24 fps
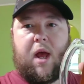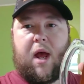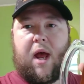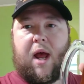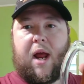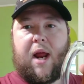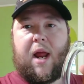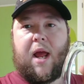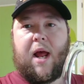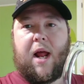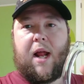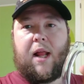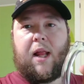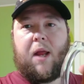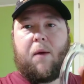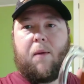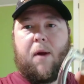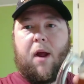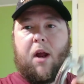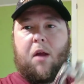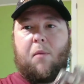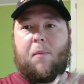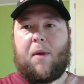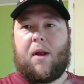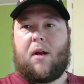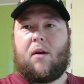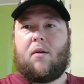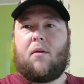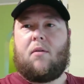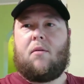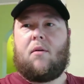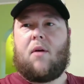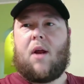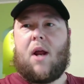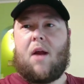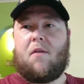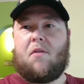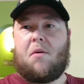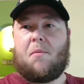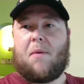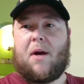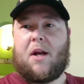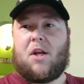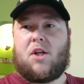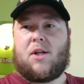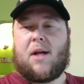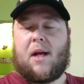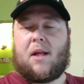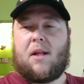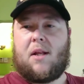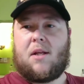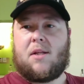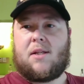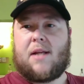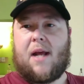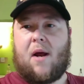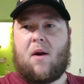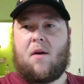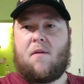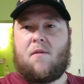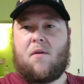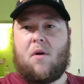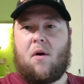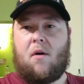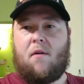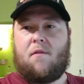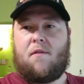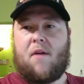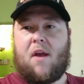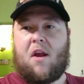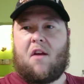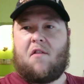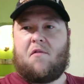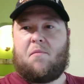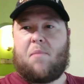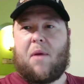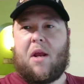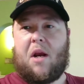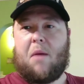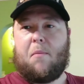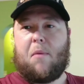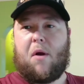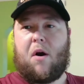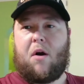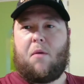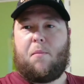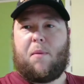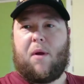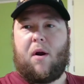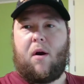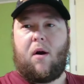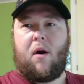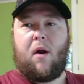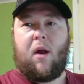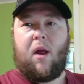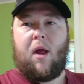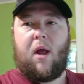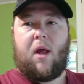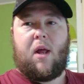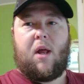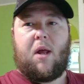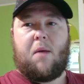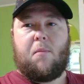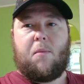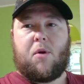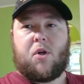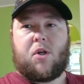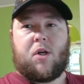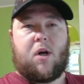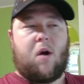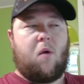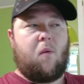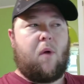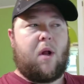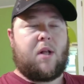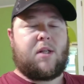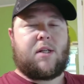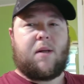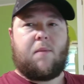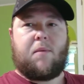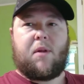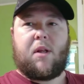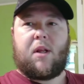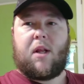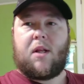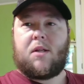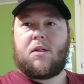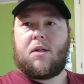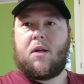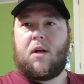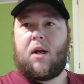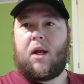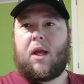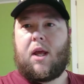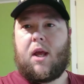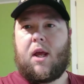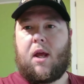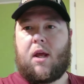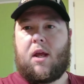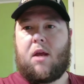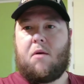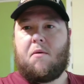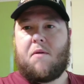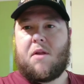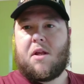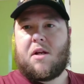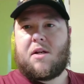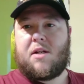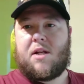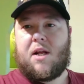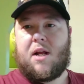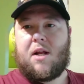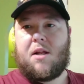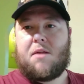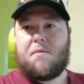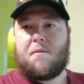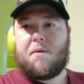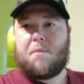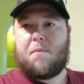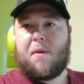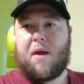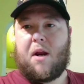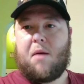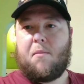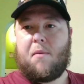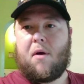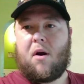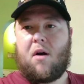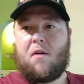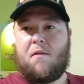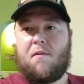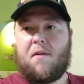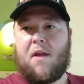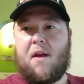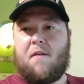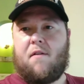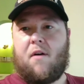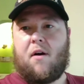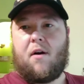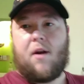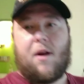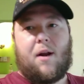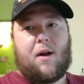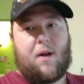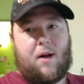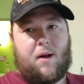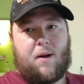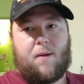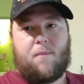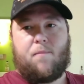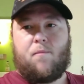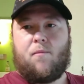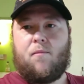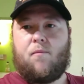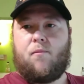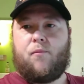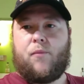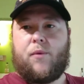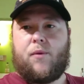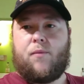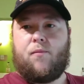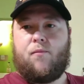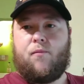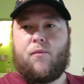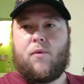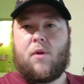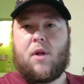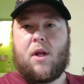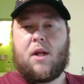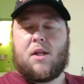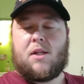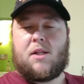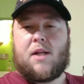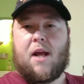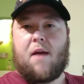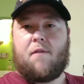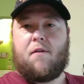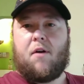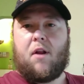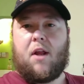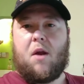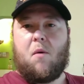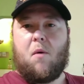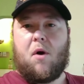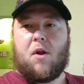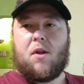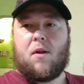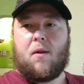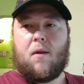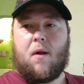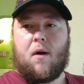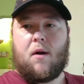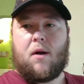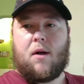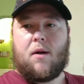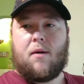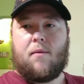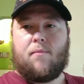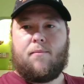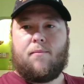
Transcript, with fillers: I highly recommend everybody checking this out if you're a fan of peanut butter beer, but you don't want something that's going to kick you in the teeth with peanut butter flavor. It's definitely worth a look.